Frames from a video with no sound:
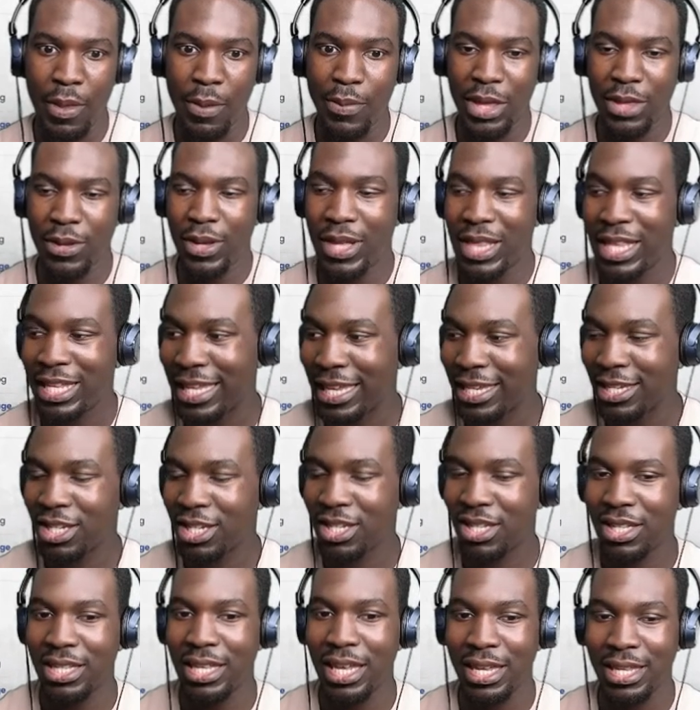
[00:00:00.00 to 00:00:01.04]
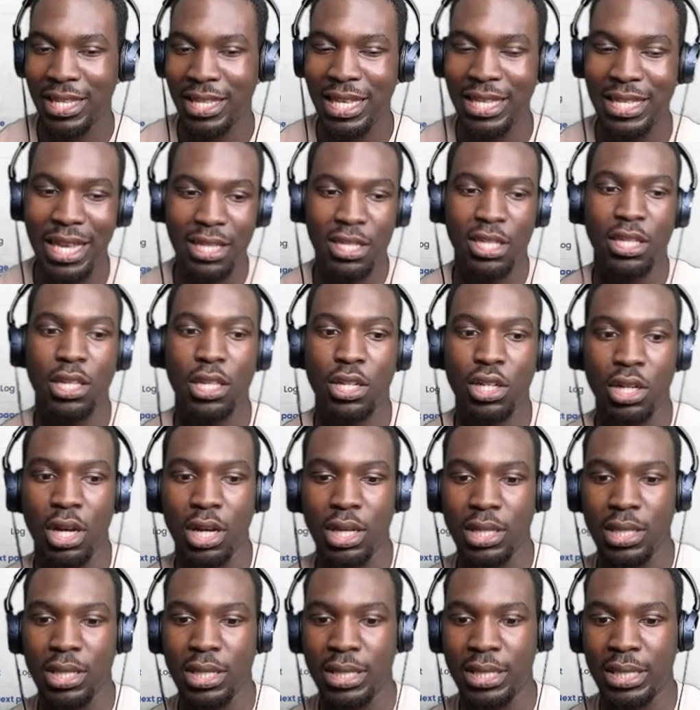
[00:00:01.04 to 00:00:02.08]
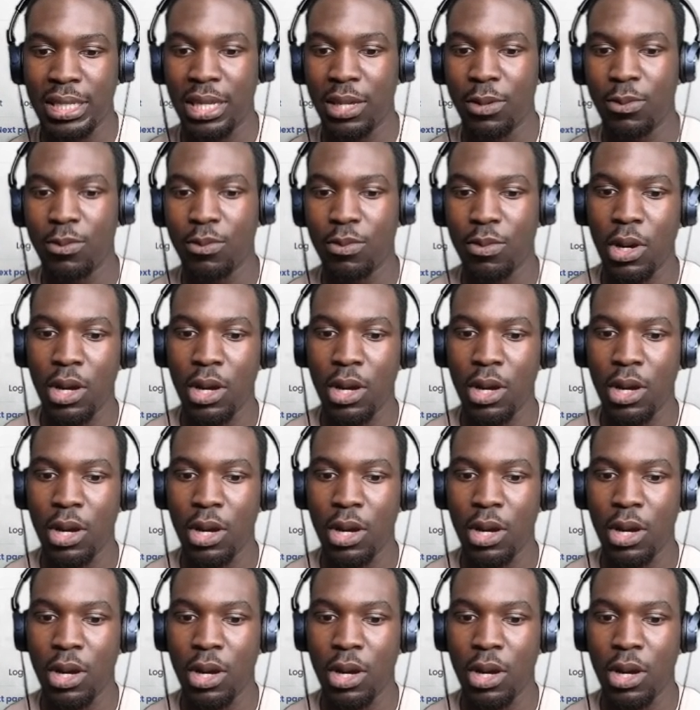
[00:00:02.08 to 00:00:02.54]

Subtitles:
But anyway, let's get into the charts and see.